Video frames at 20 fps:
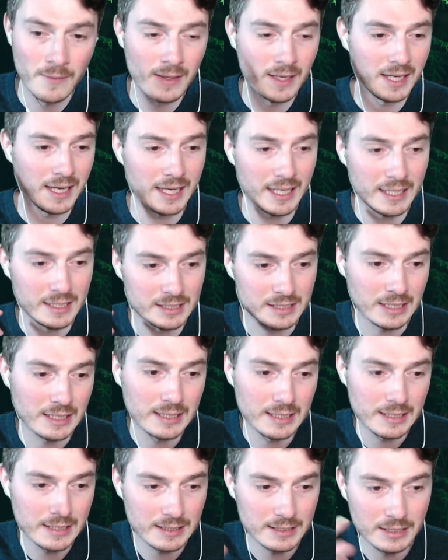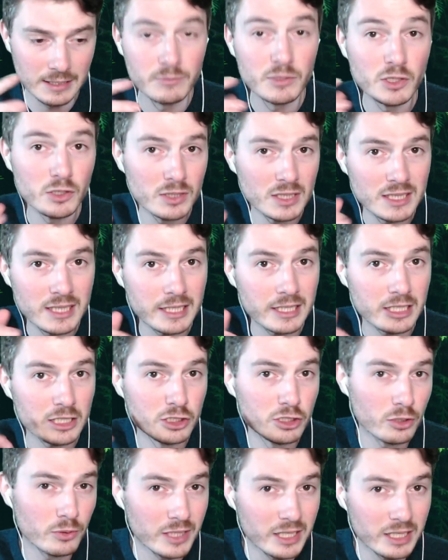And uh, the music that I
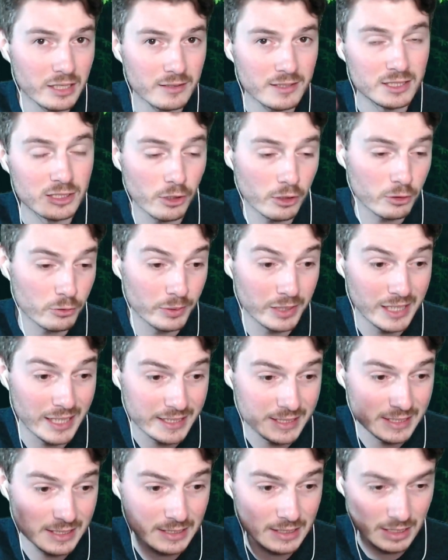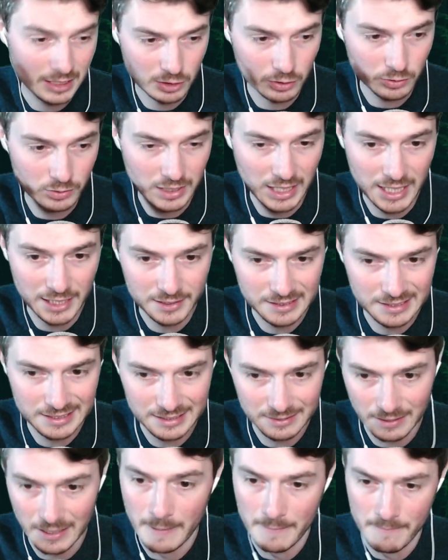show here is not related to the artist
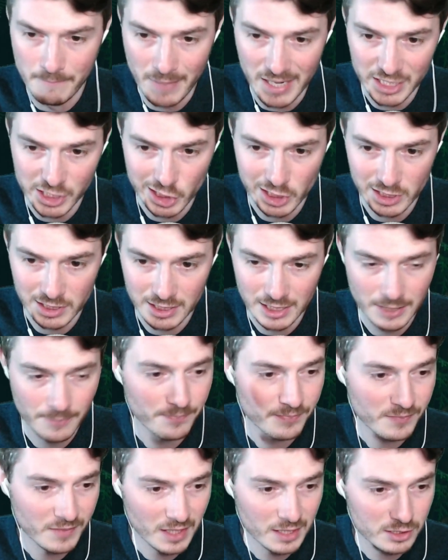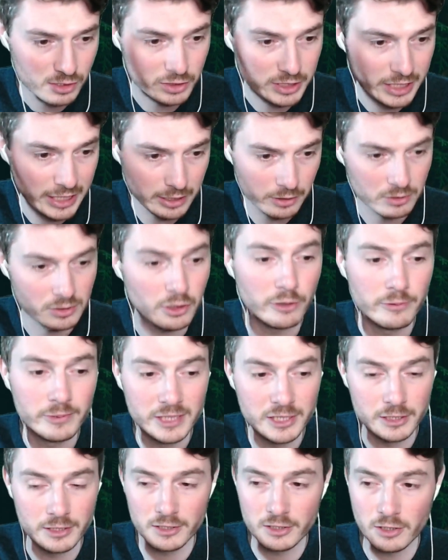mentioned. So check out the
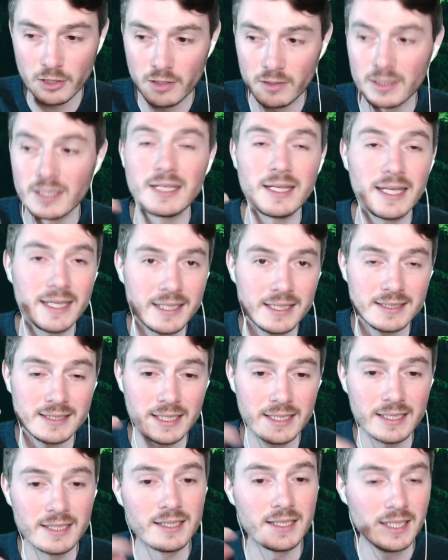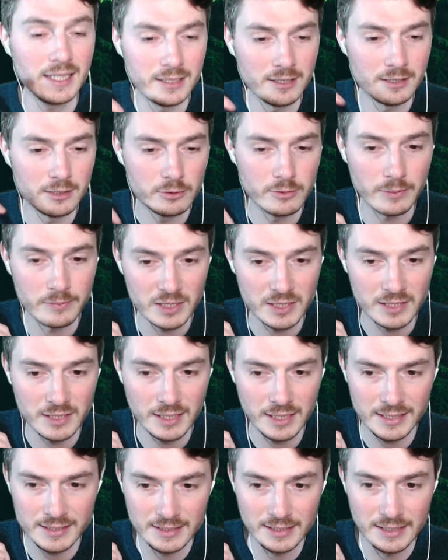original song, like I say, in the description.
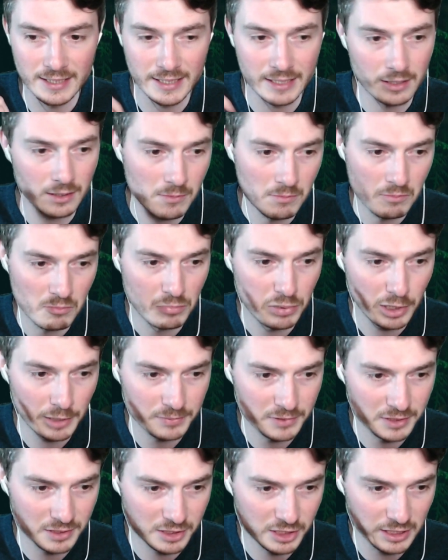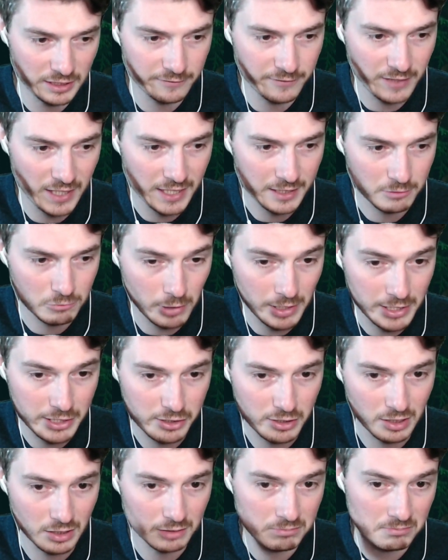It's the link. Props, G-Devith, great
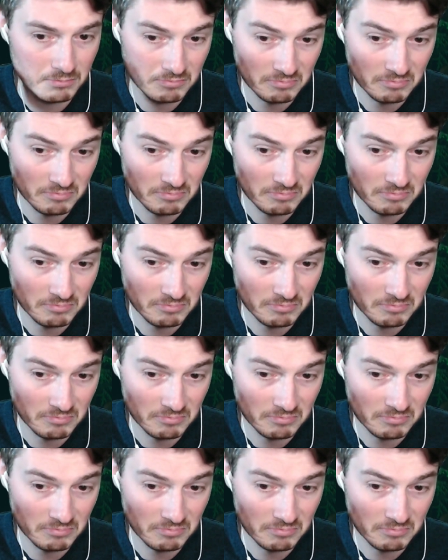song.